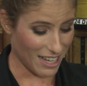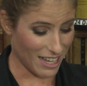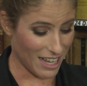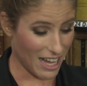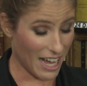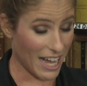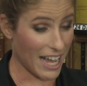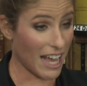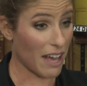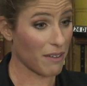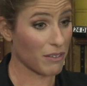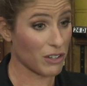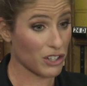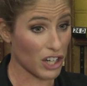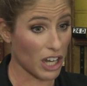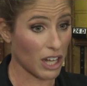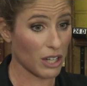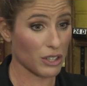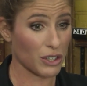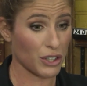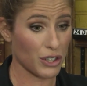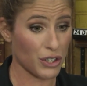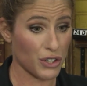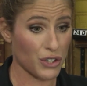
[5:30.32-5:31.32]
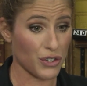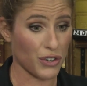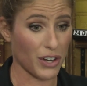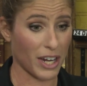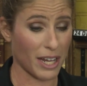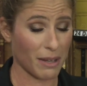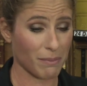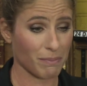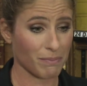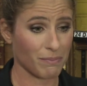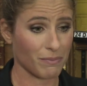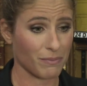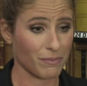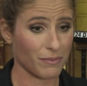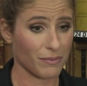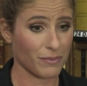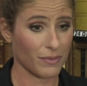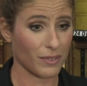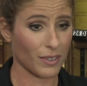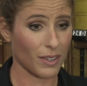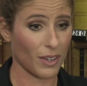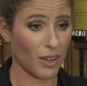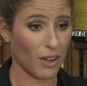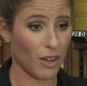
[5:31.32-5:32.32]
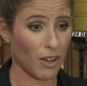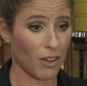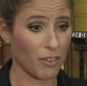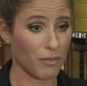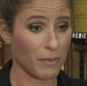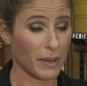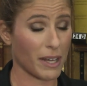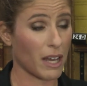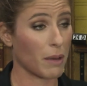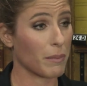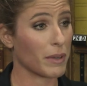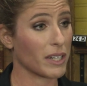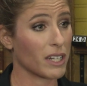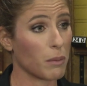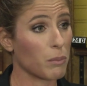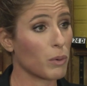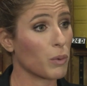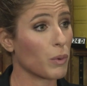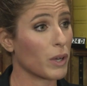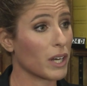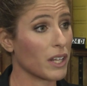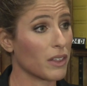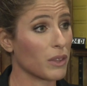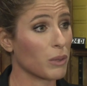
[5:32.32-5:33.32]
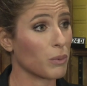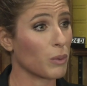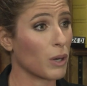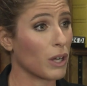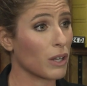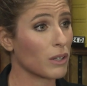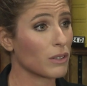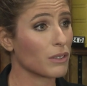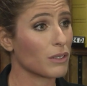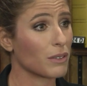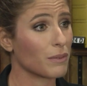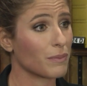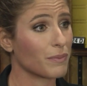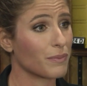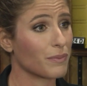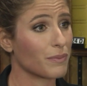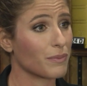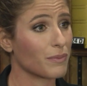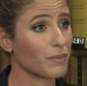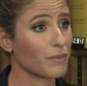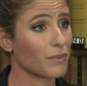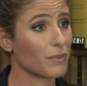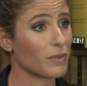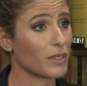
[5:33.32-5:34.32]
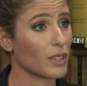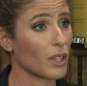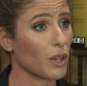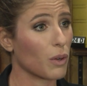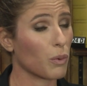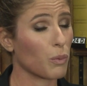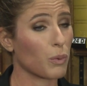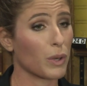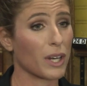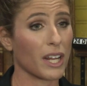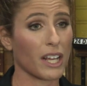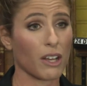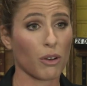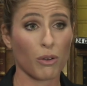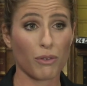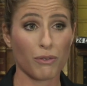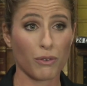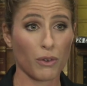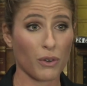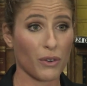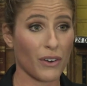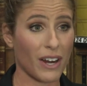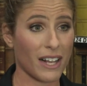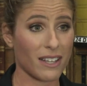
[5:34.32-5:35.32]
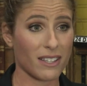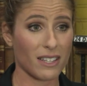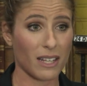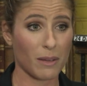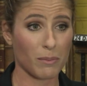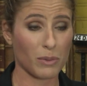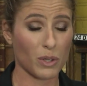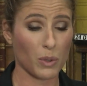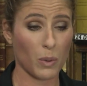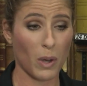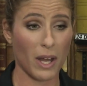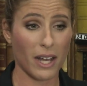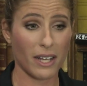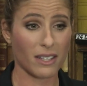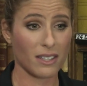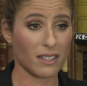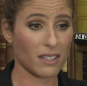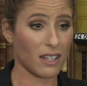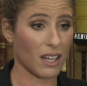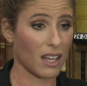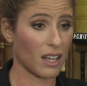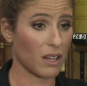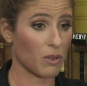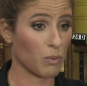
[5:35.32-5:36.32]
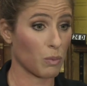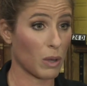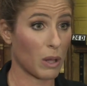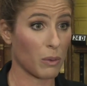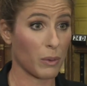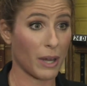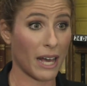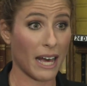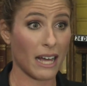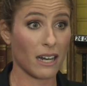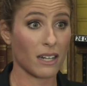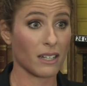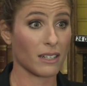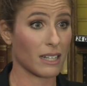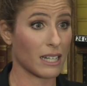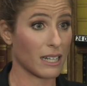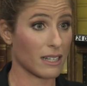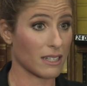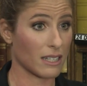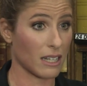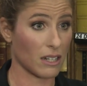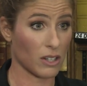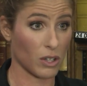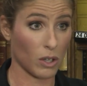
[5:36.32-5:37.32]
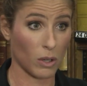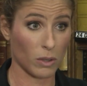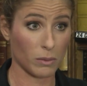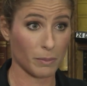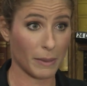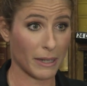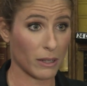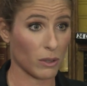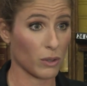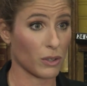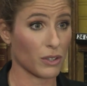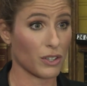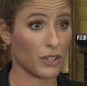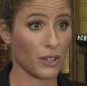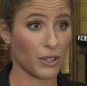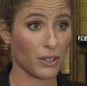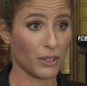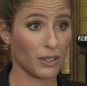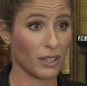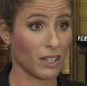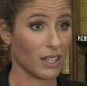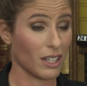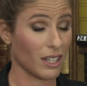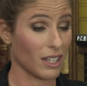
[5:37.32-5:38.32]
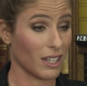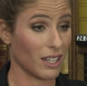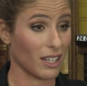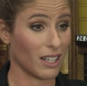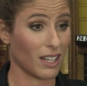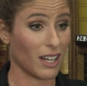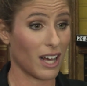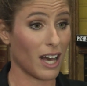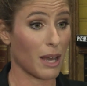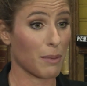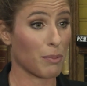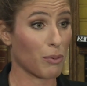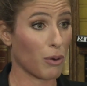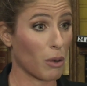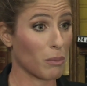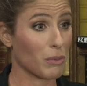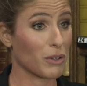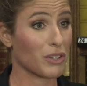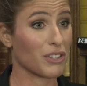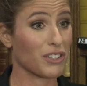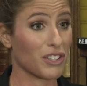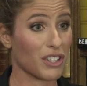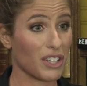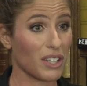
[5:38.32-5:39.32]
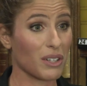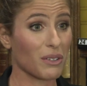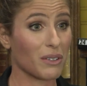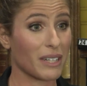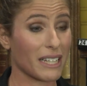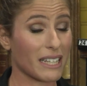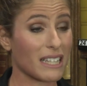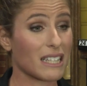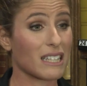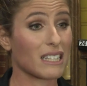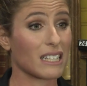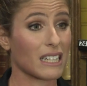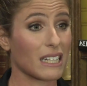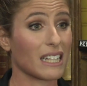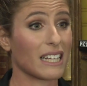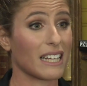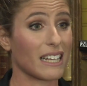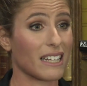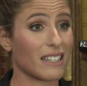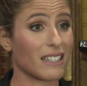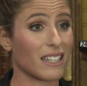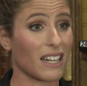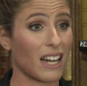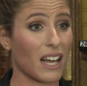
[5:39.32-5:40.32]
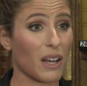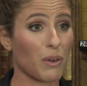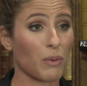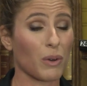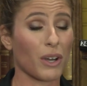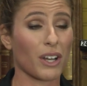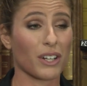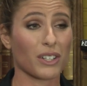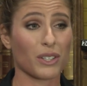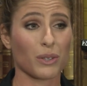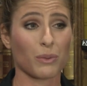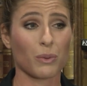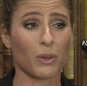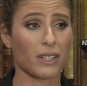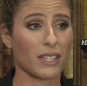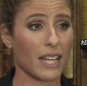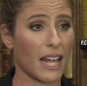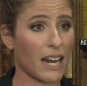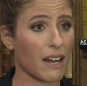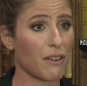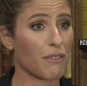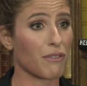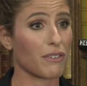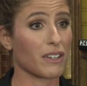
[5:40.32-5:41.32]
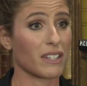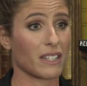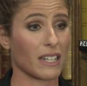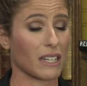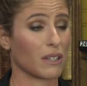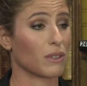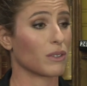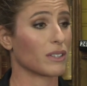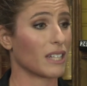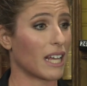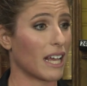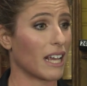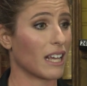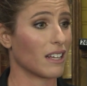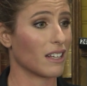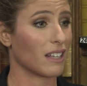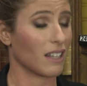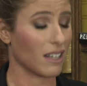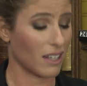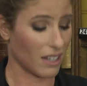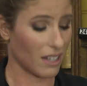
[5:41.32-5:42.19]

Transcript: I have a childhood dream of becoming number one in the world, winning all four Grand Slam twice, and while we're at it, let's add a gold medal or two. I promise you, it still is, and I work towards that every single day.